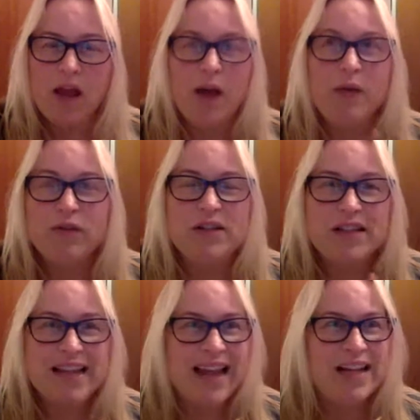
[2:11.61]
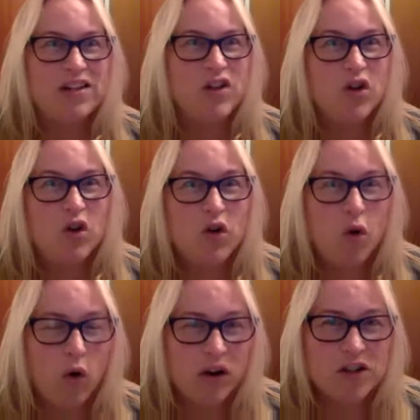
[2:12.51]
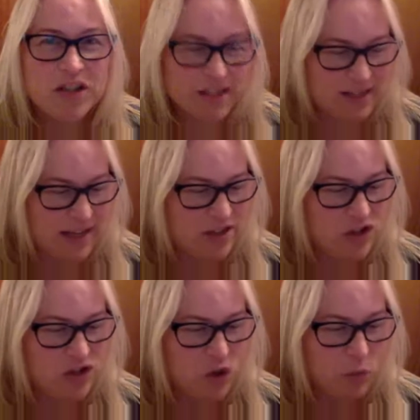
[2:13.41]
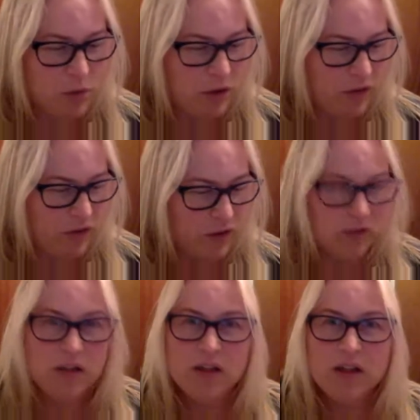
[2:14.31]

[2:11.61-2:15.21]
I went through it, and it's gorgeous. It's just so beautiful.